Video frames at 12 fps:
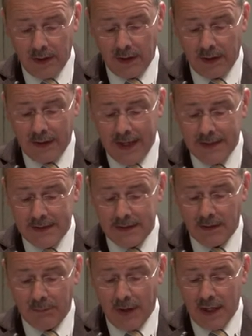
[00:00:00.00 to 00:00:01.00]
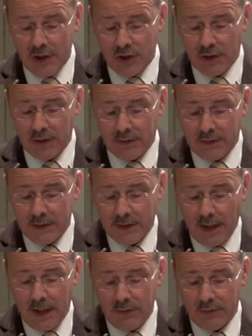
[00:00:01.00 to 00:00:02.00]
against the patient's
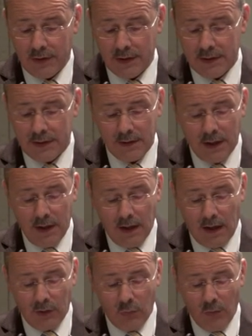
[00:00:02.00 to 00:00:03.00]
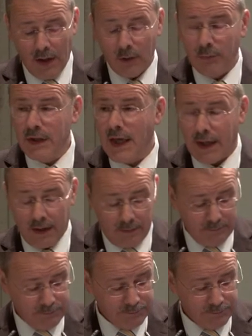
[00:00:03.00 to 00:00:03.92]
interest and well-being.